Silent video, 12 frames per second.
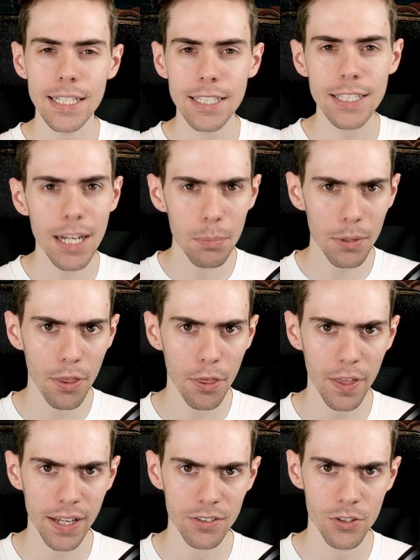Couple of
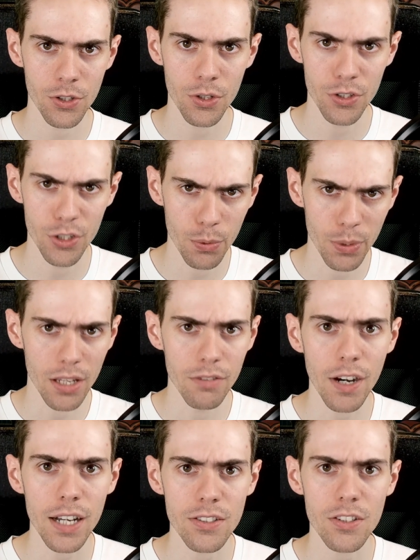things you can do with the
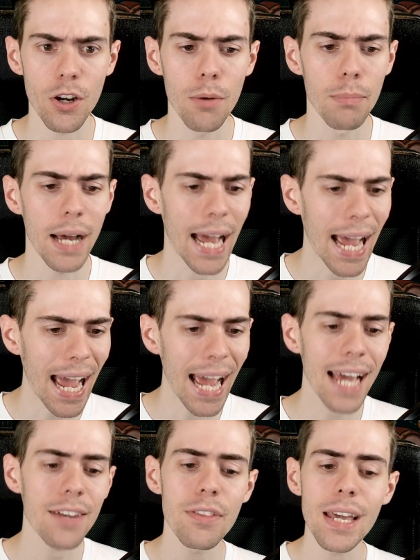advanced combat,
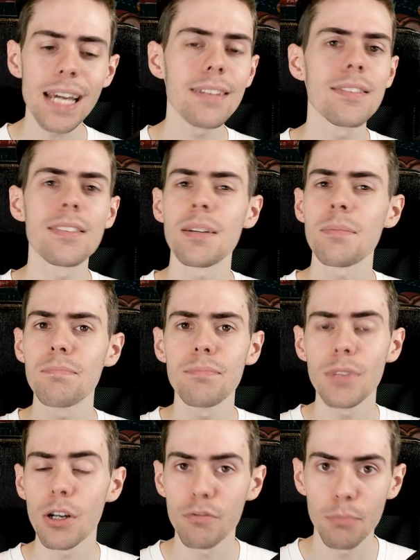and then
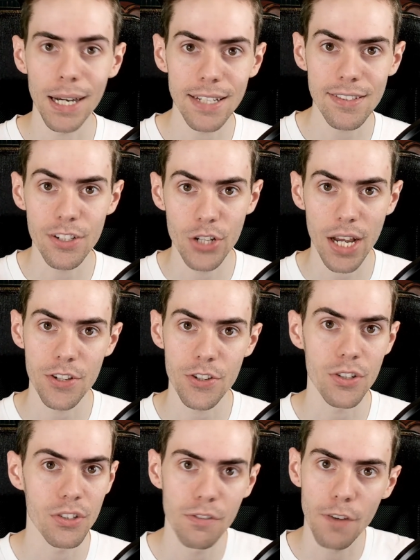some of my
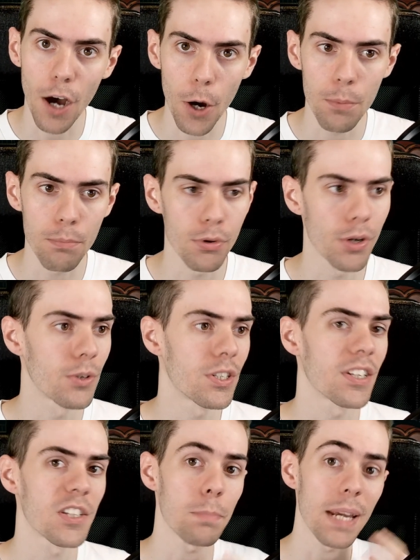suggestions for homebrew
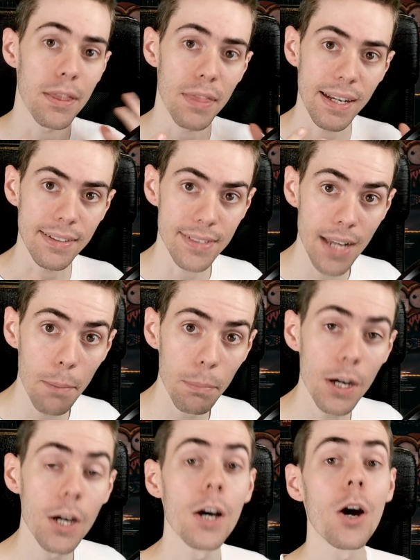to speed things up
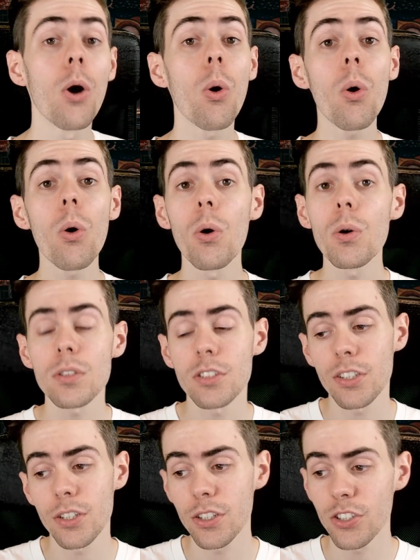or
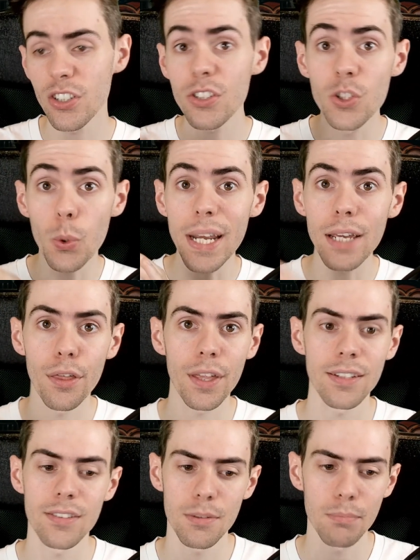to tweak
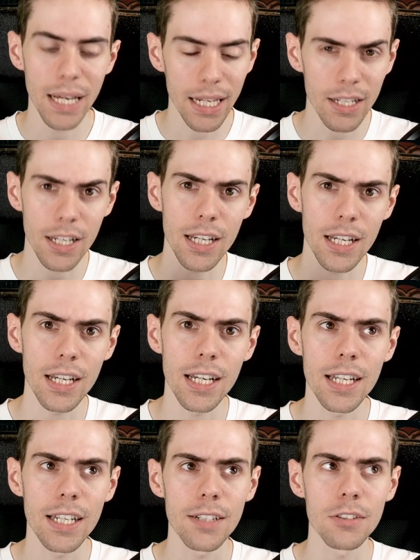things and make
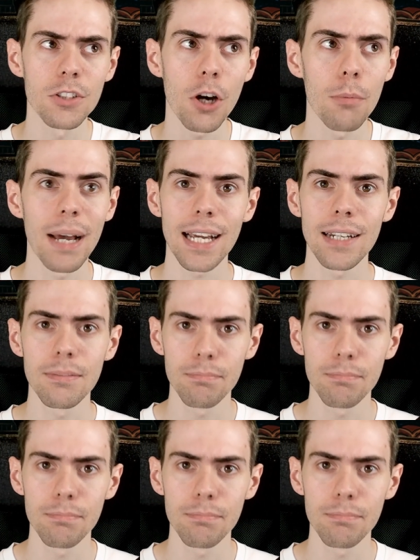combat